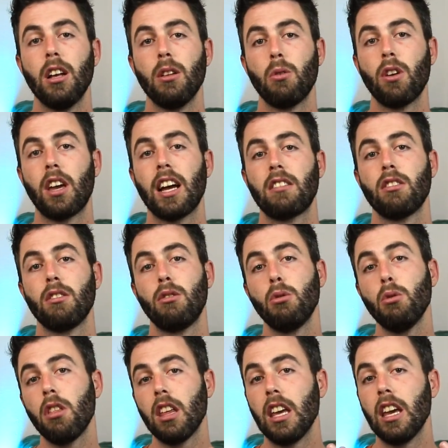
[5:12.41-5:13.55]
to get
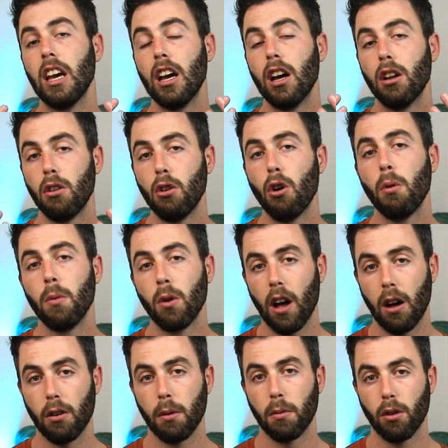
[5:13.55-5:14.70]
to the normal
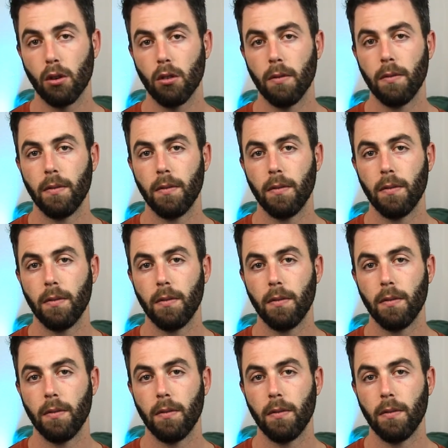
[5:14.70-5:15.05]
Harop curl.